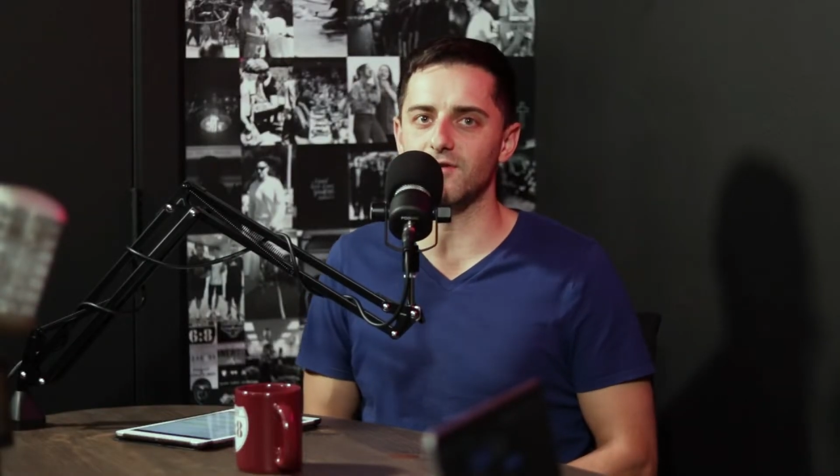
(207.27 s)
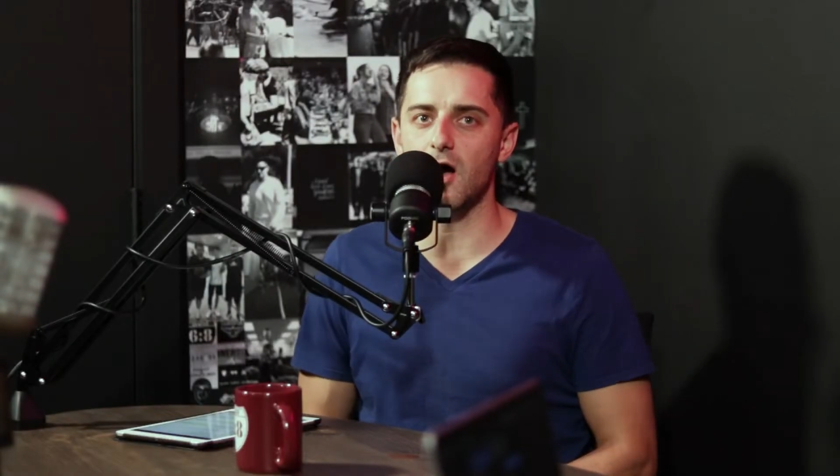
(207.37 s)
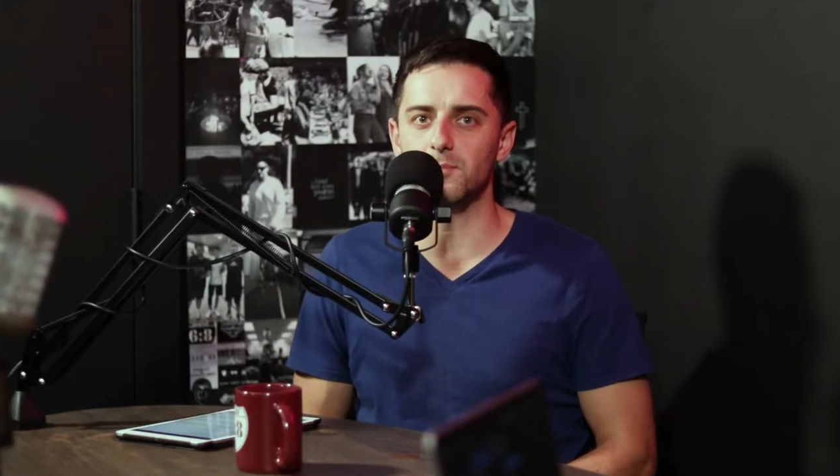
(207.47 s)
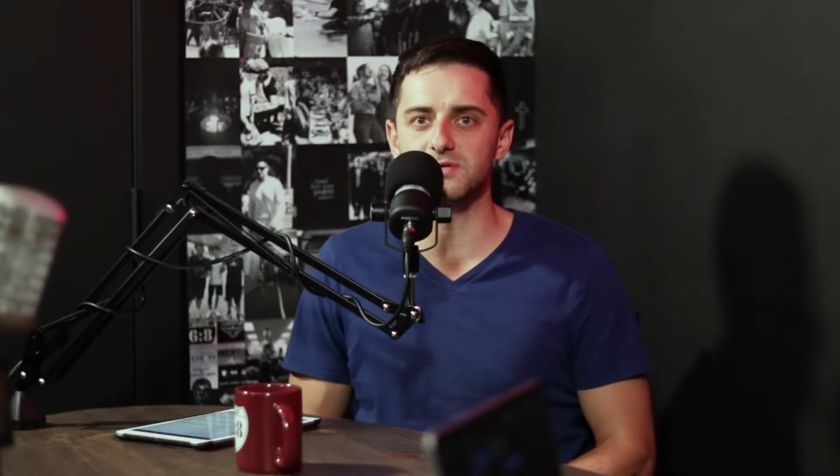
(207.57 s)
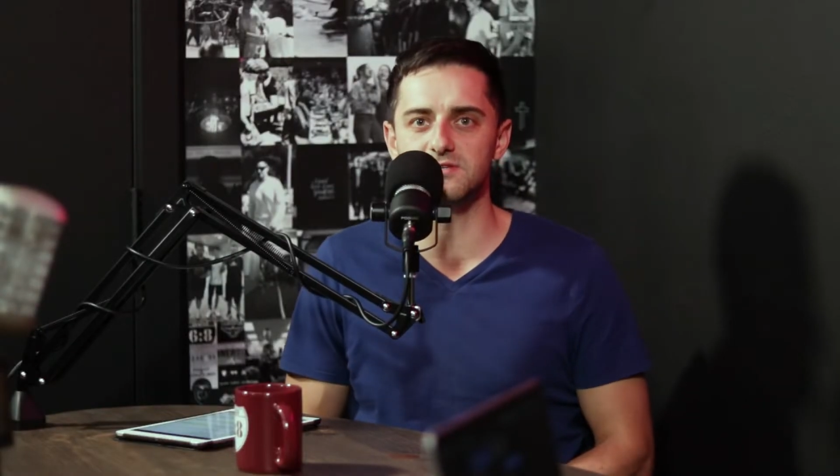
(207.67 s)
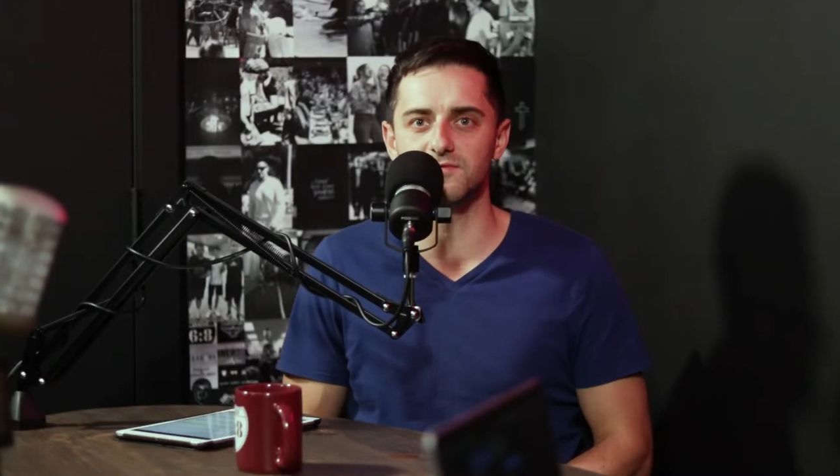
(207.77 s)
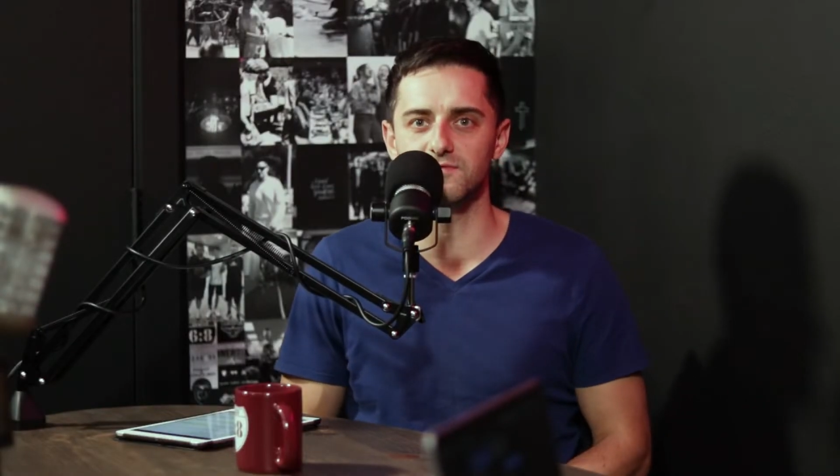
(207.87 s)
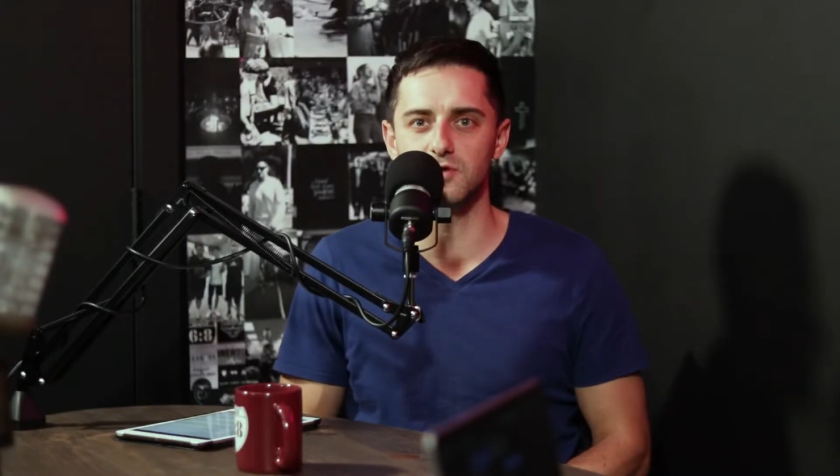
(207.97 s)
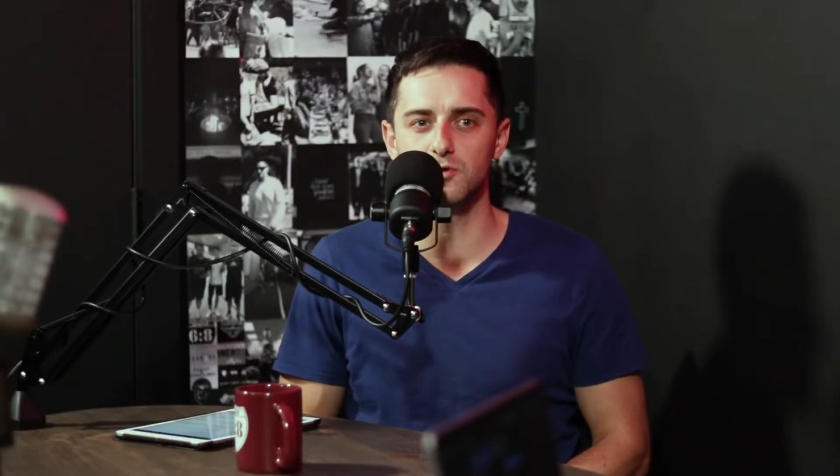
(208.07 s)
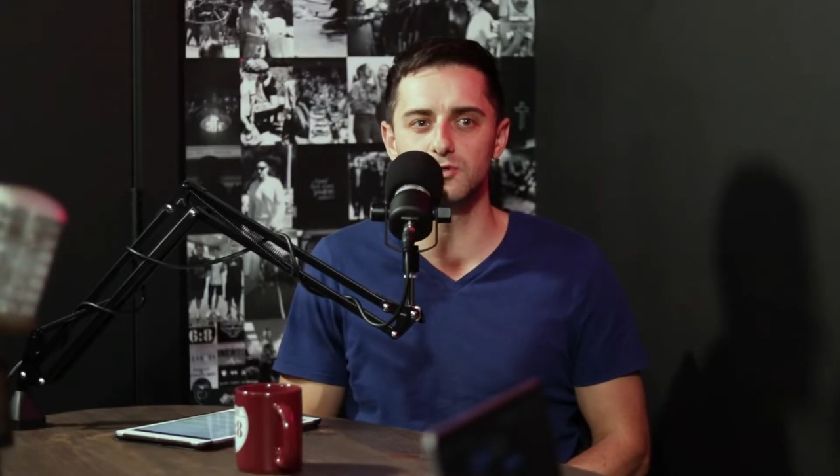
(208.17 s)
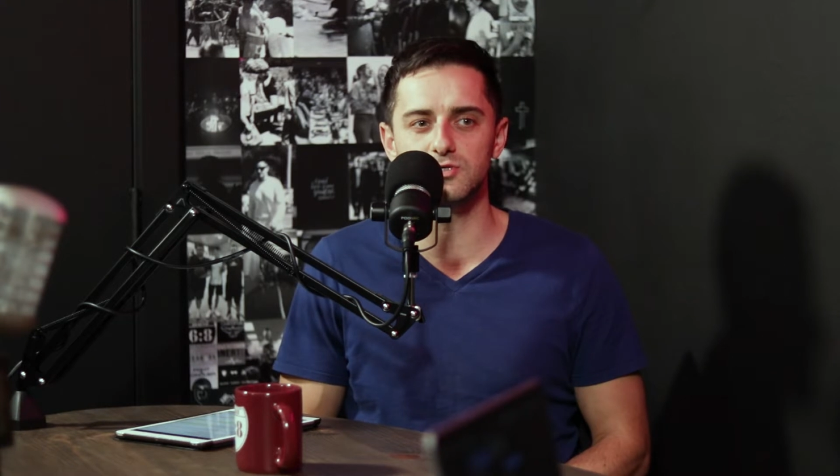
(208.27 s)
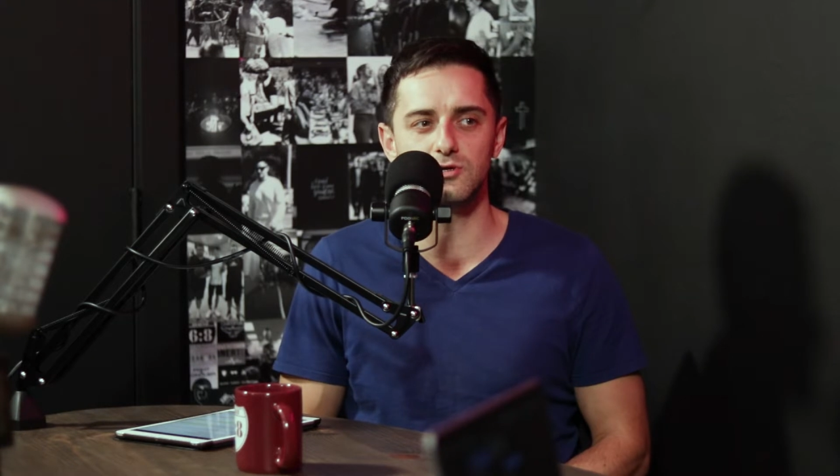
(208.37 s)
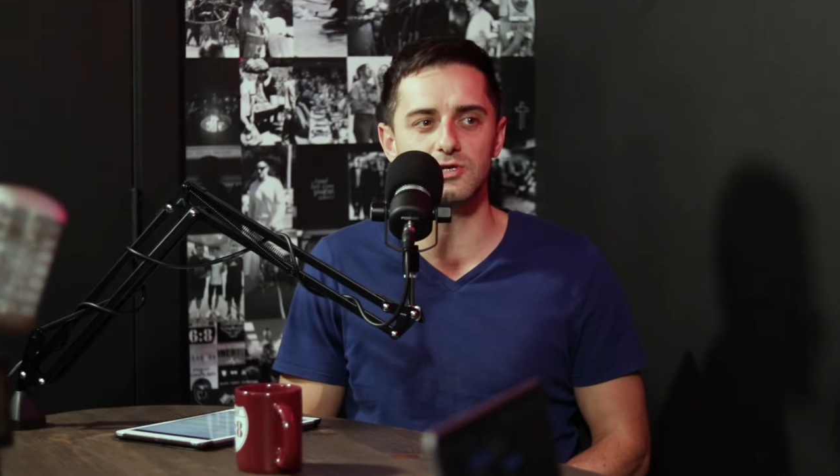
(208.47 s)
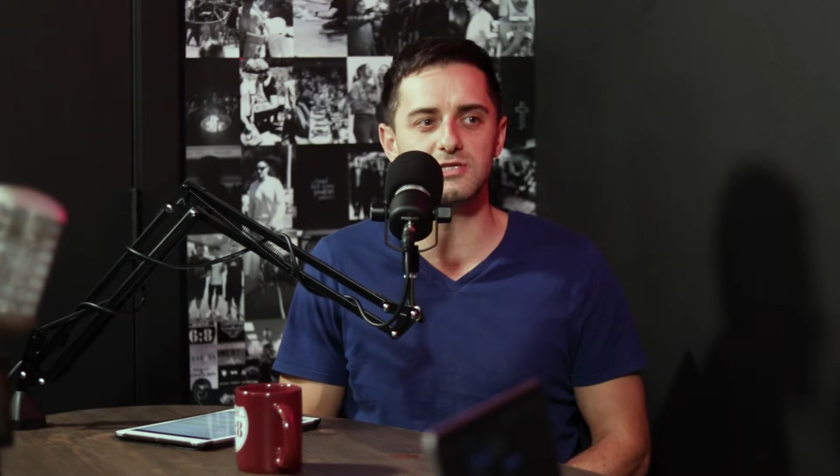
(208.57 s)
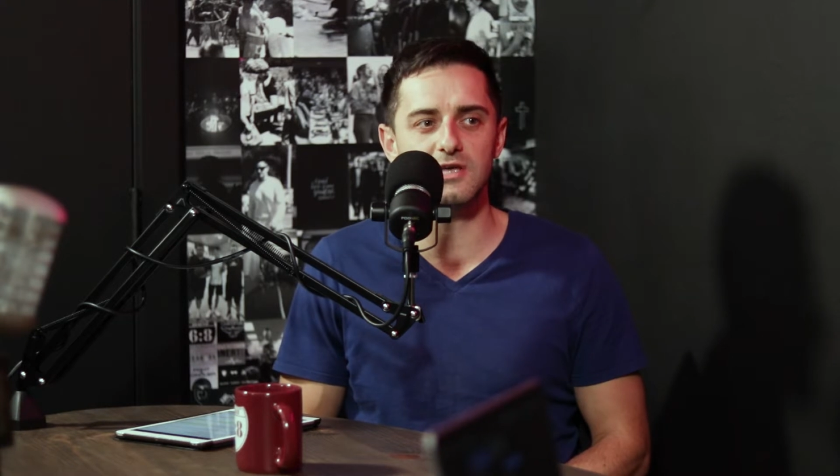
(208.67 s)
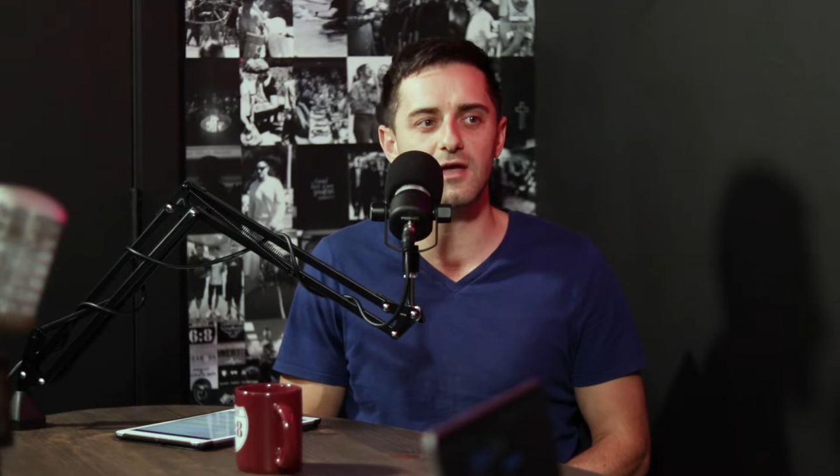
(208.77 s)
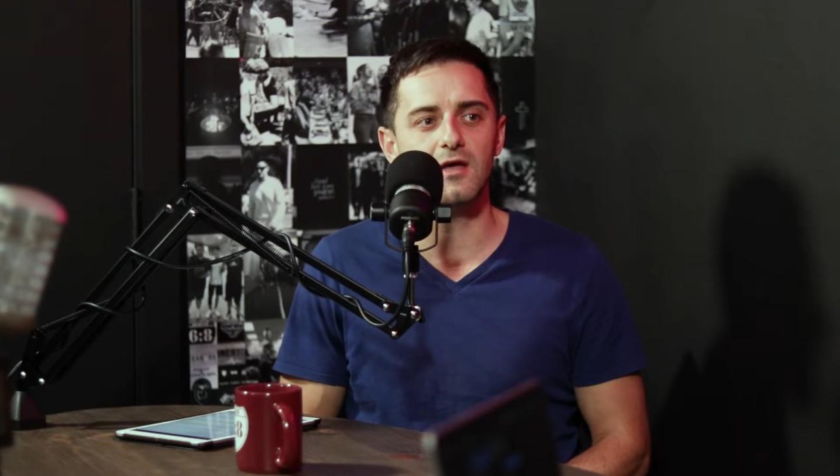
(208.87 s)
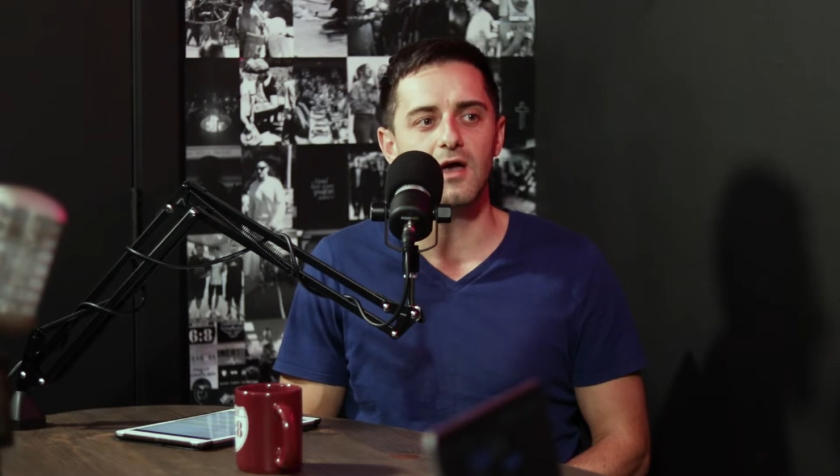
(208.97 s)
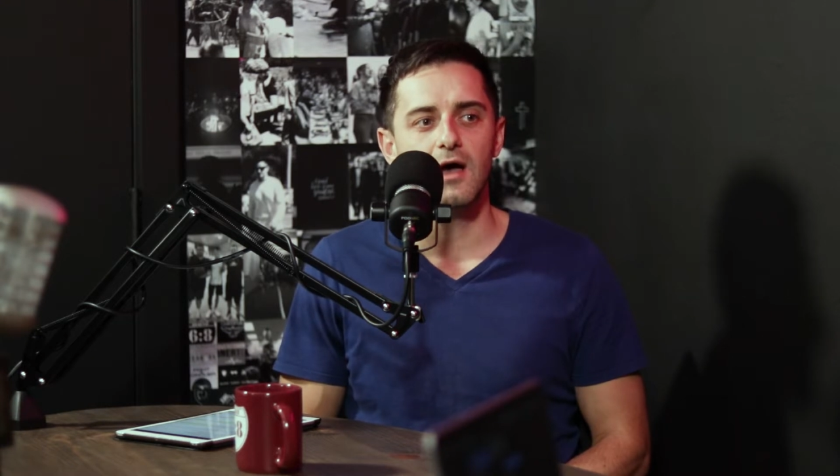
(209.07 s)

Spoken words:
opposite views, you could say,